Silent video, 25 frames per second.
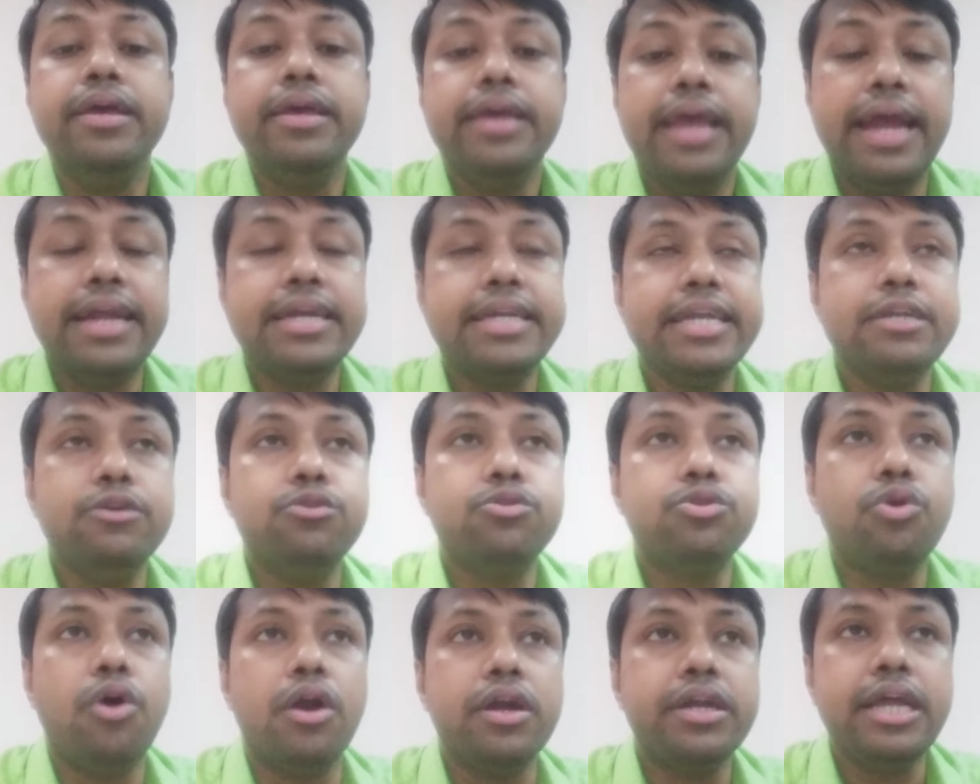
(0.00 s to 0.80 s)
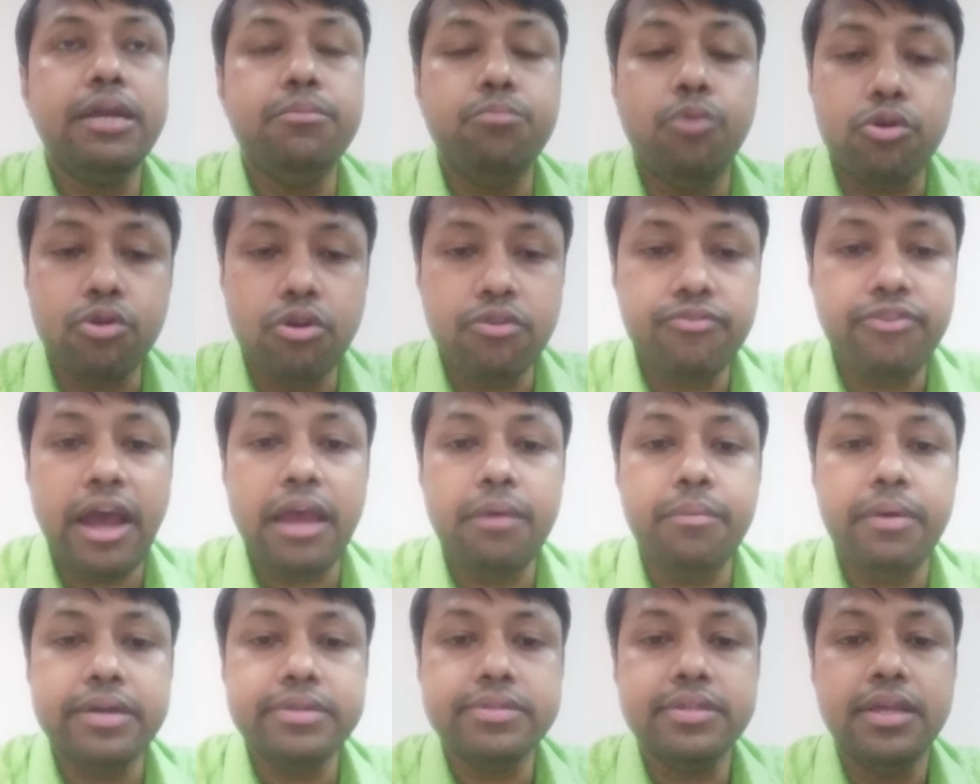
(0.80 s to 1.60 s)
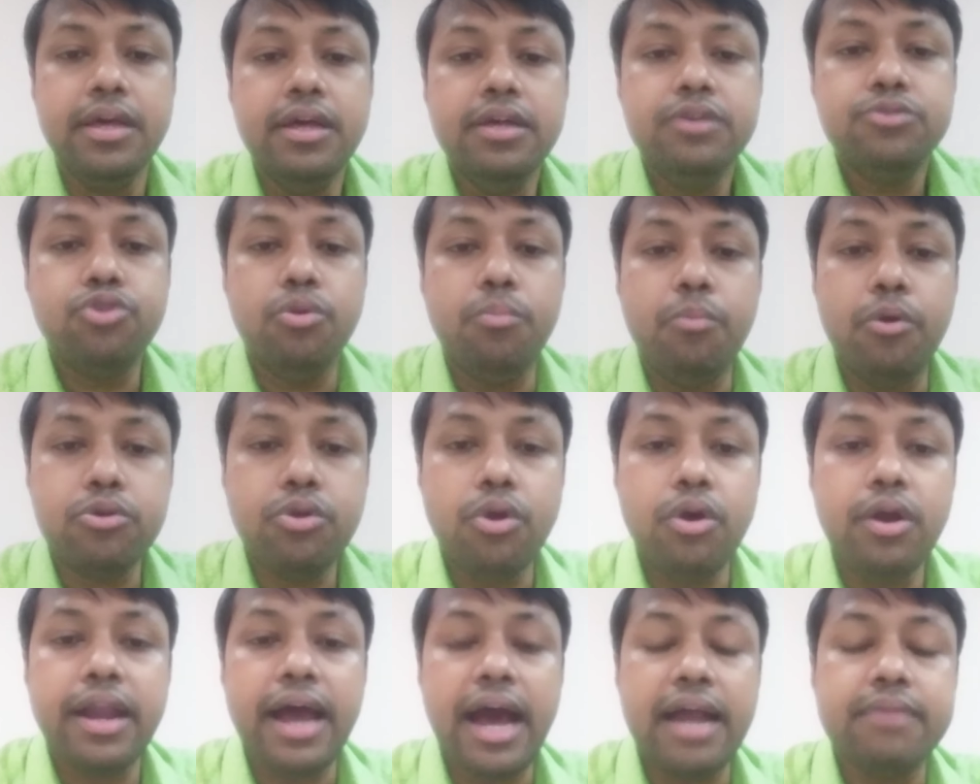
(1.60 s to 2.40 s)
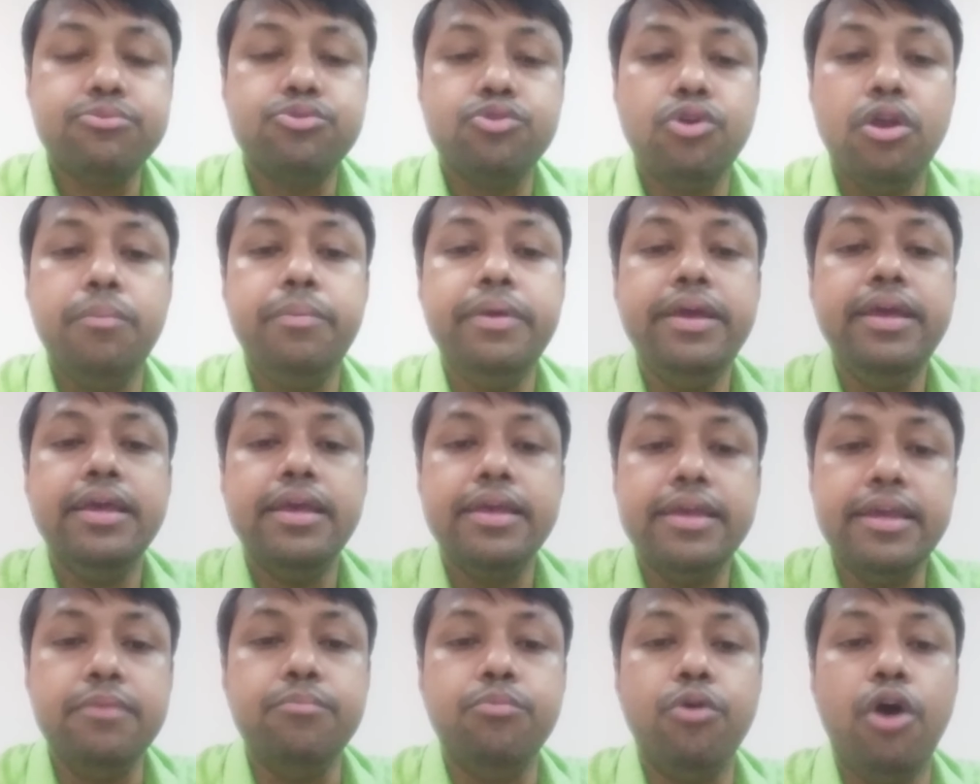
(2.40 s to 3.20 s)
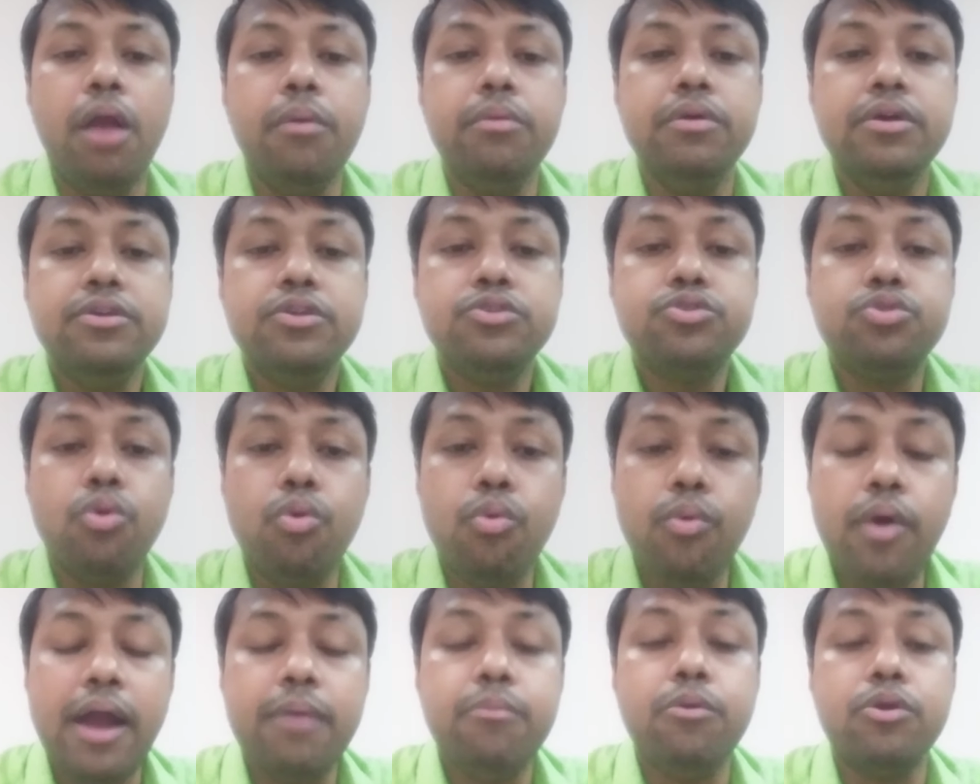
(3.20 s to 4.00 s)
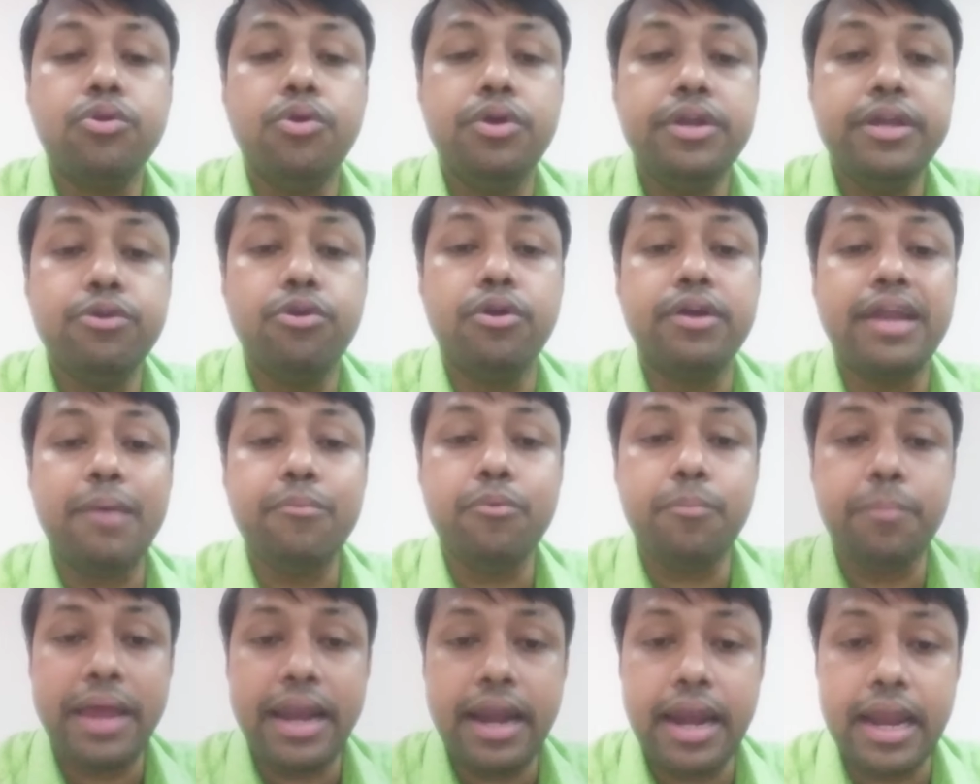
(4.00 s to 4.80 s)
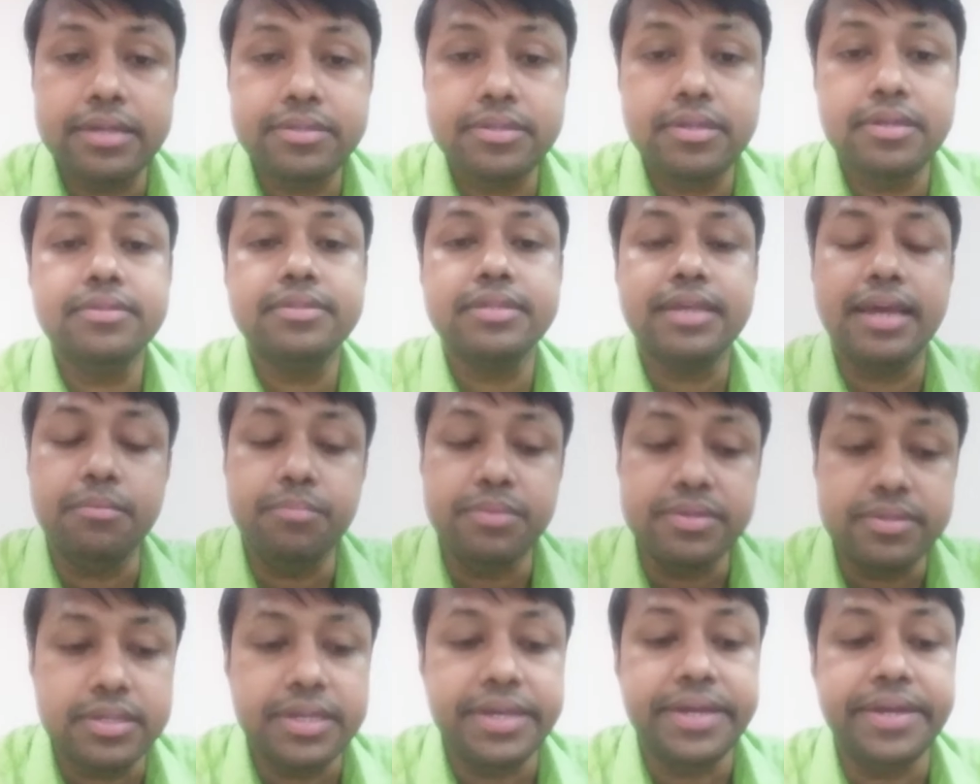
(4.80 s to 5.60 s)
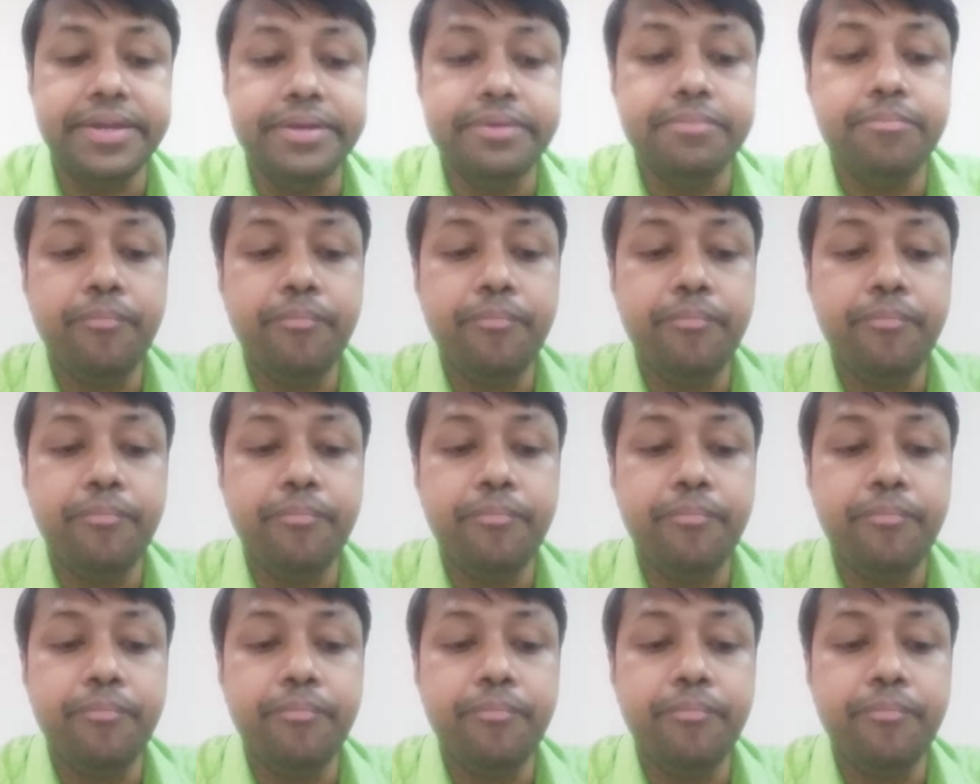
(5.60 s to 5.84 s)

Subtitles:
Anterior root contain motor fibers, so motor nerves will be involved. So lower motor neuron type of paralysis can be seen.